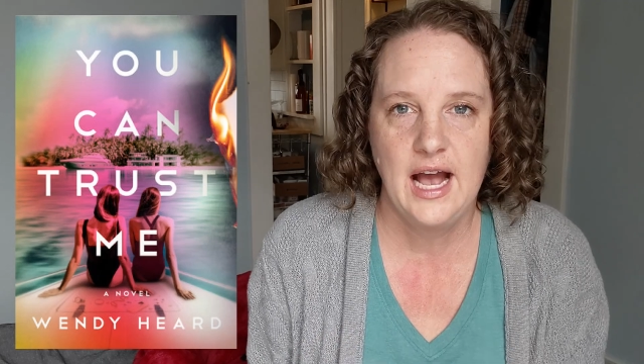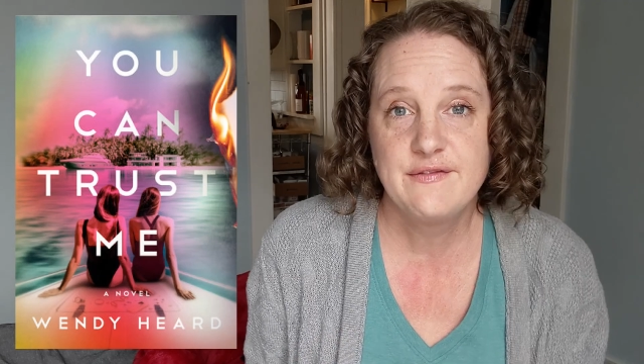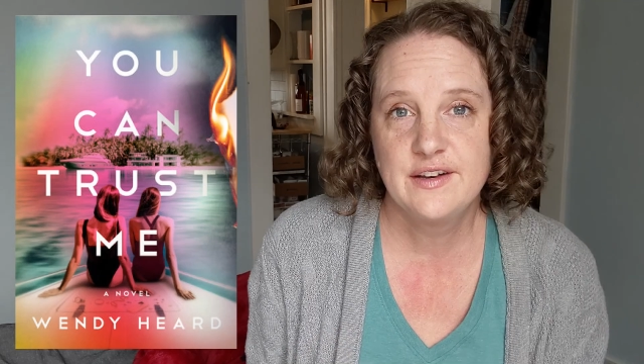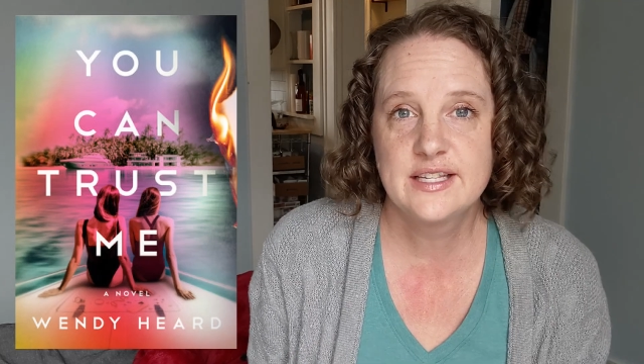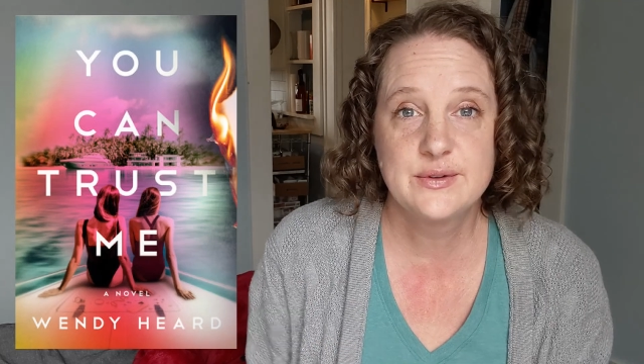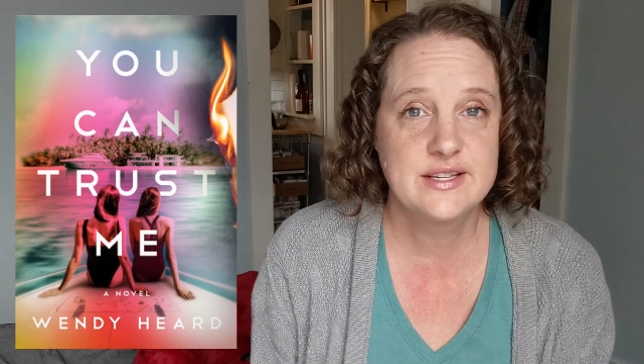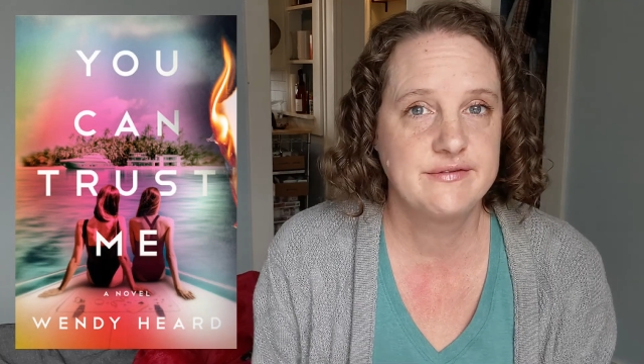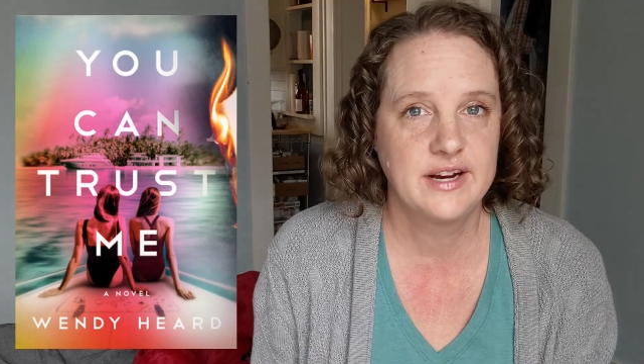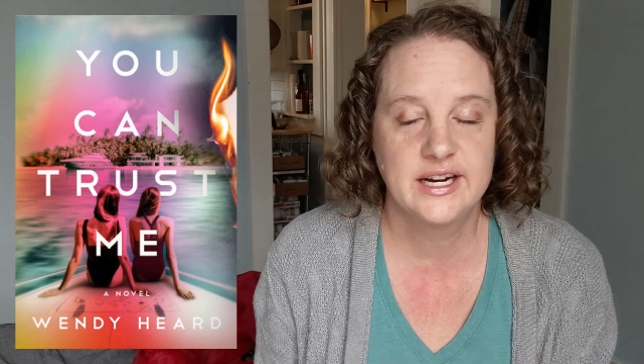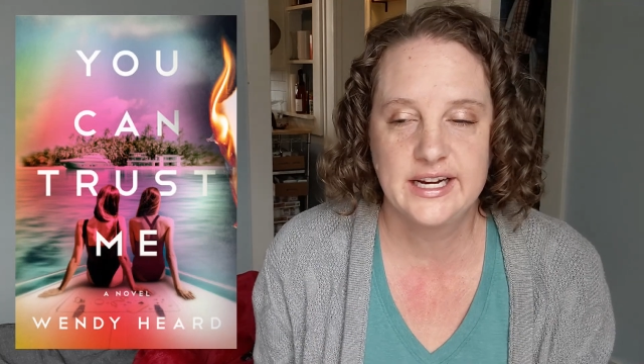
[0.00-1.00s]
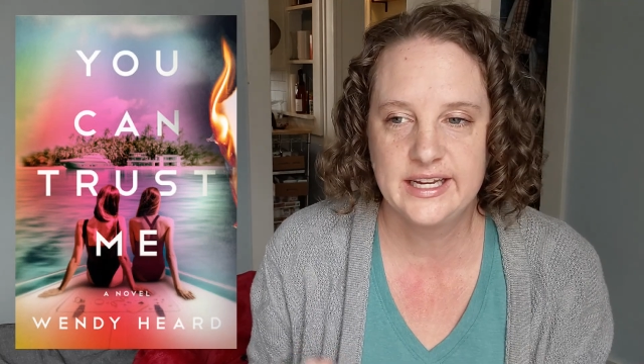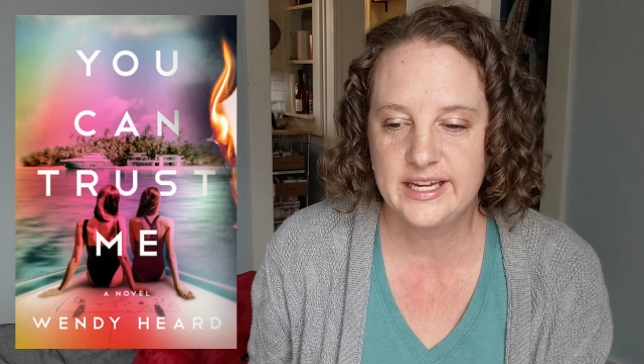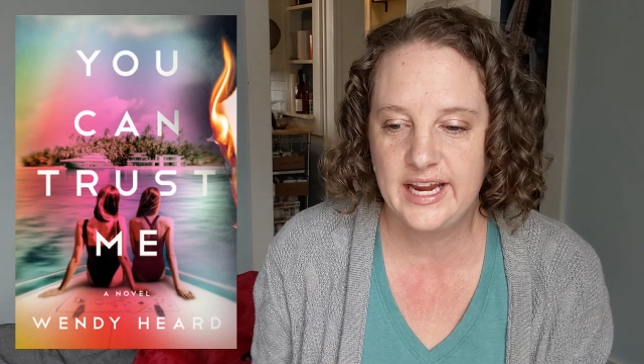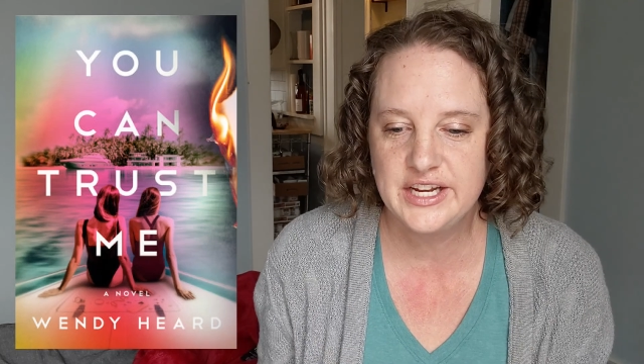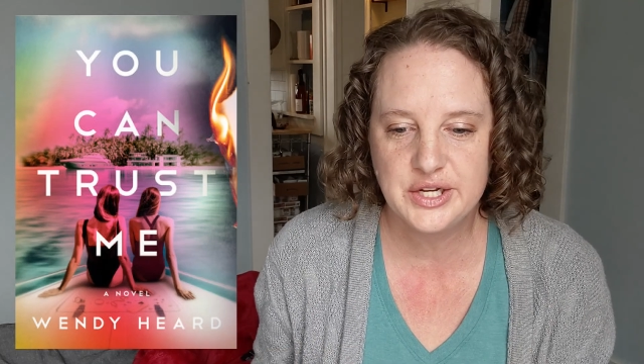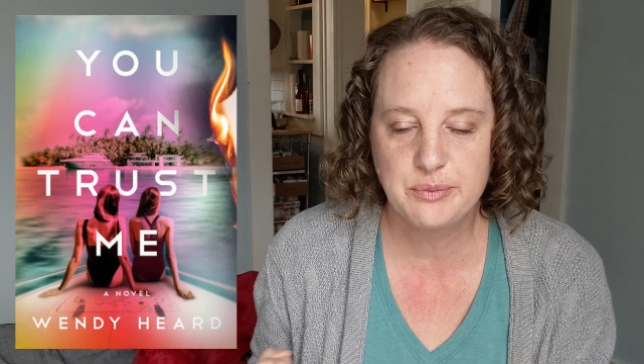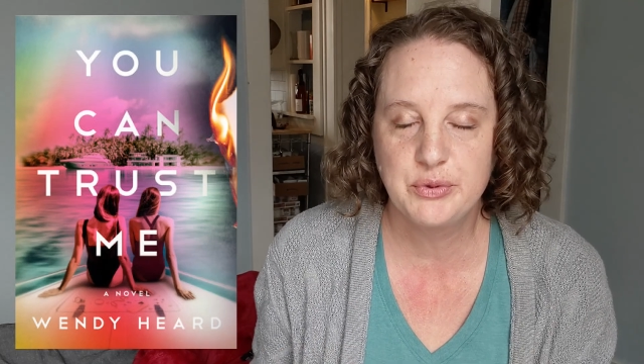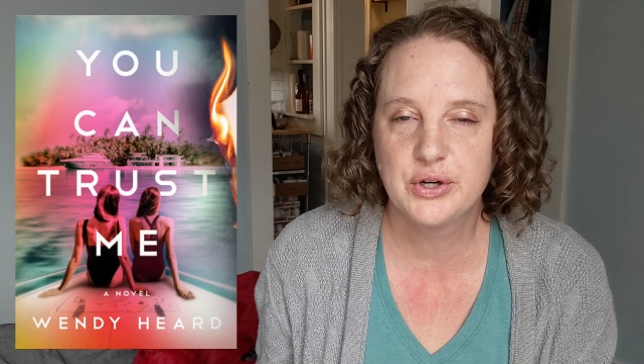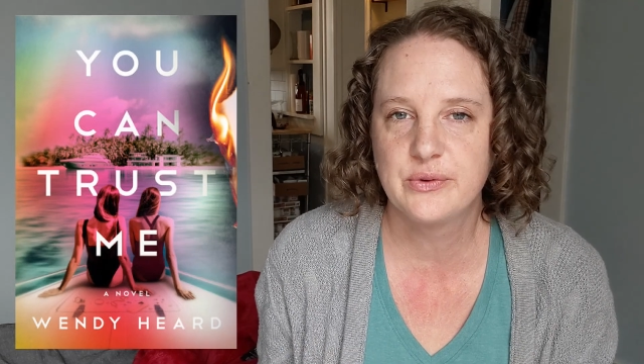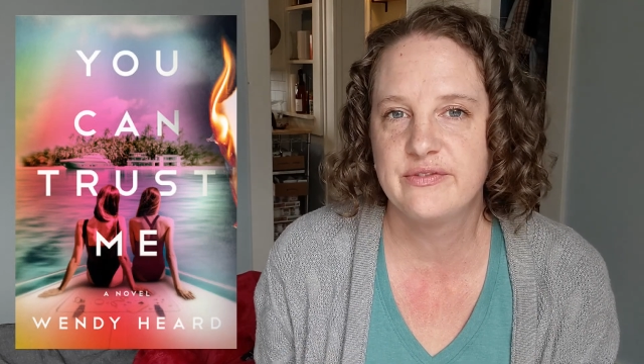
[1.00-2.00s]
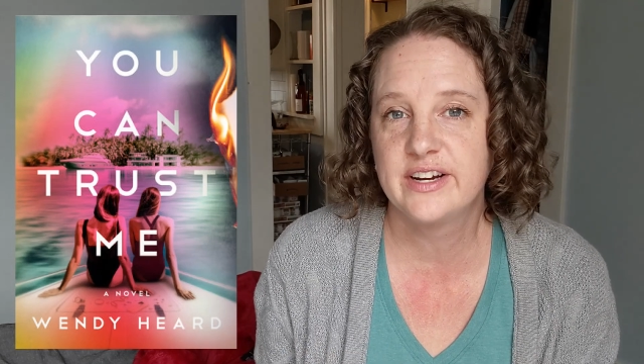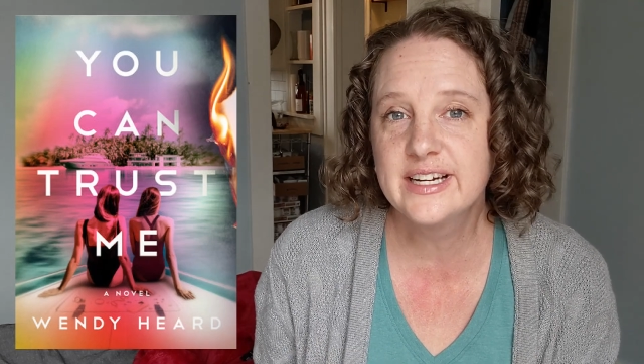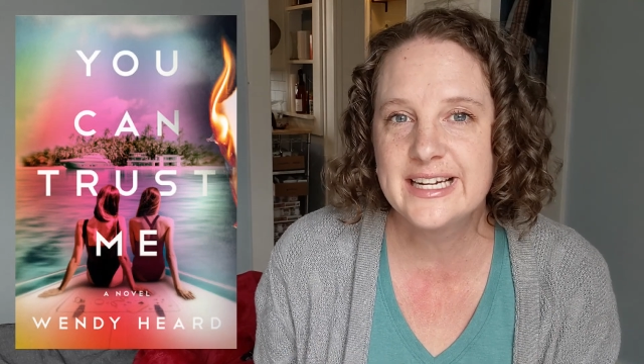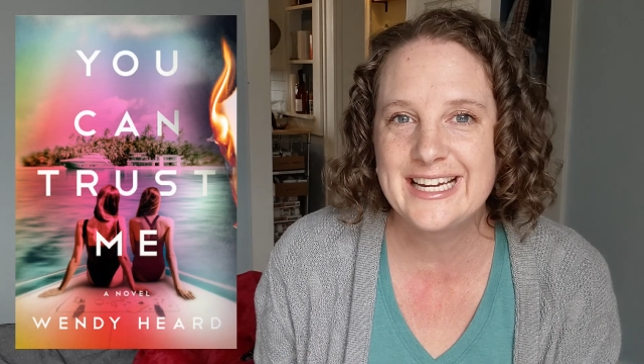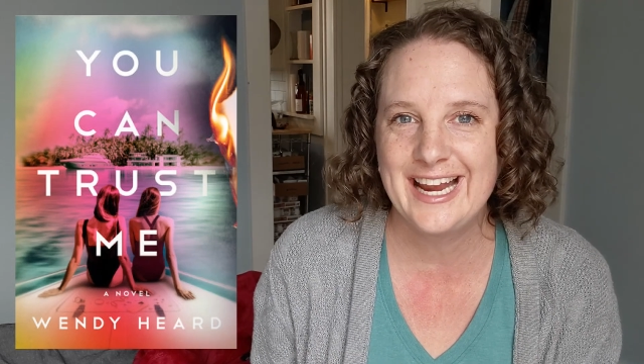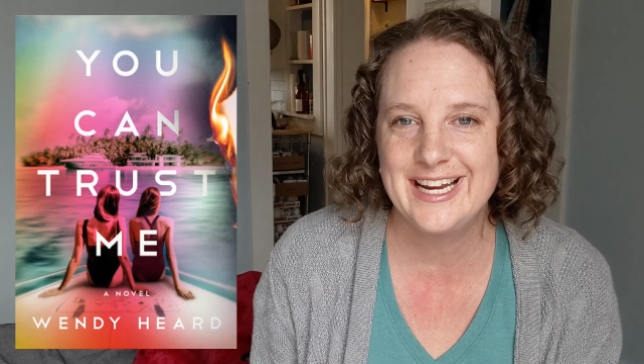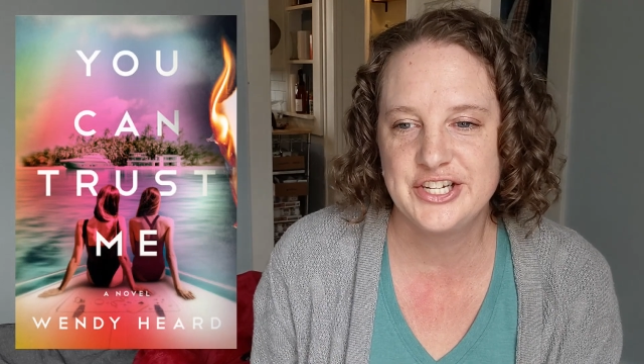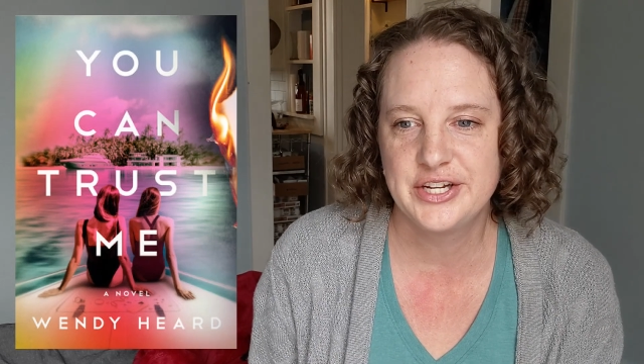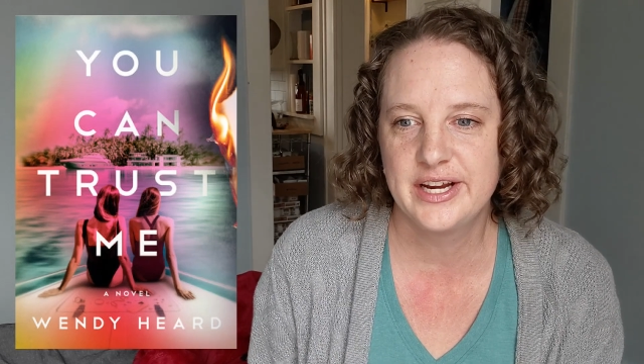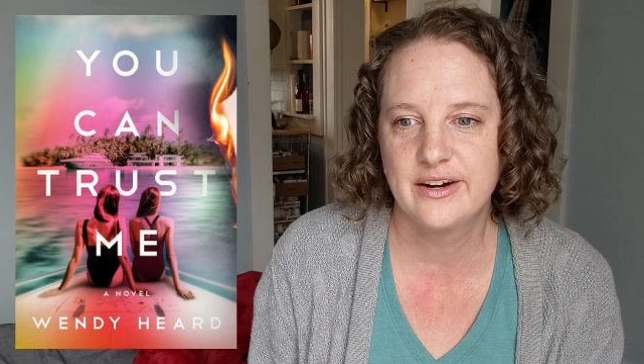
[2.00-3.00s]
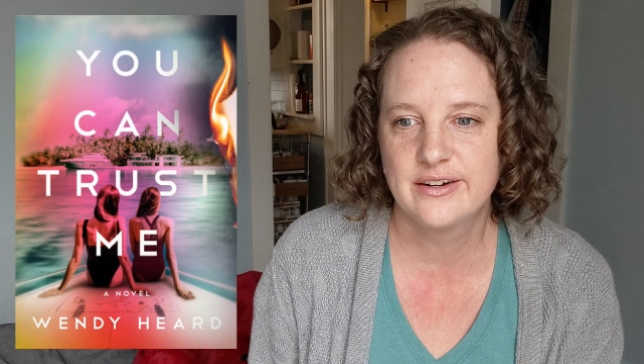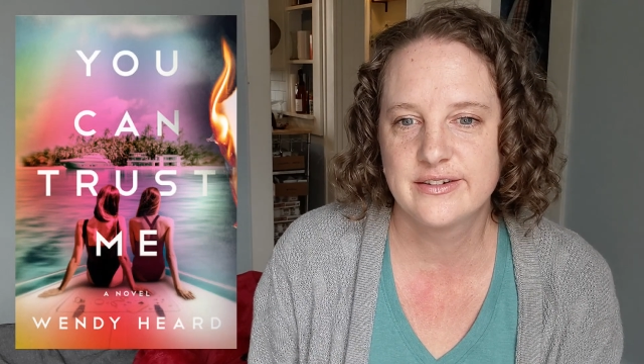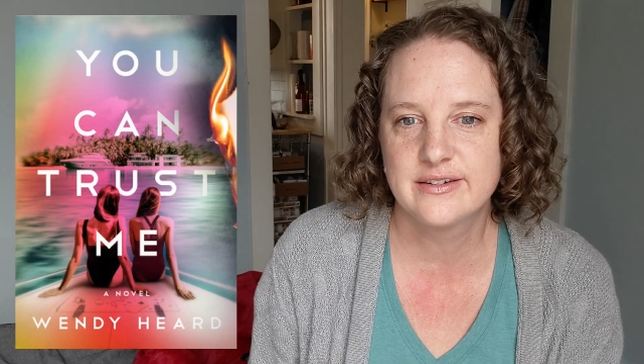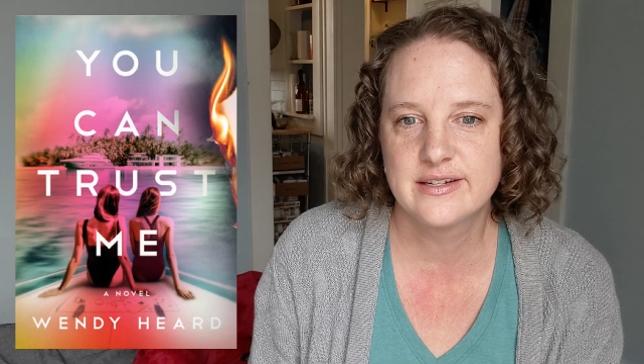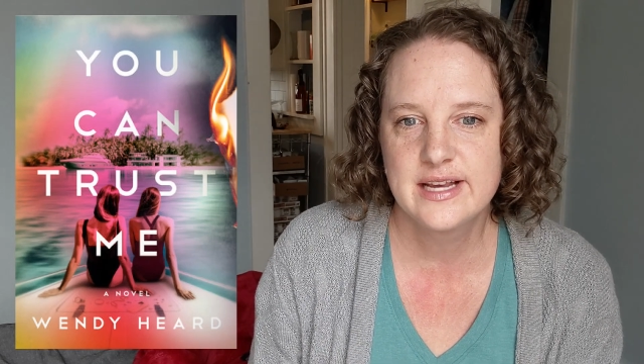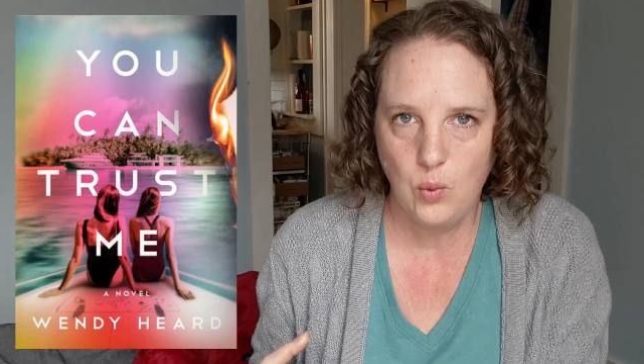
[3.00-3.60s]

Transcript: I felt it was a very engaging book with very engaging characters.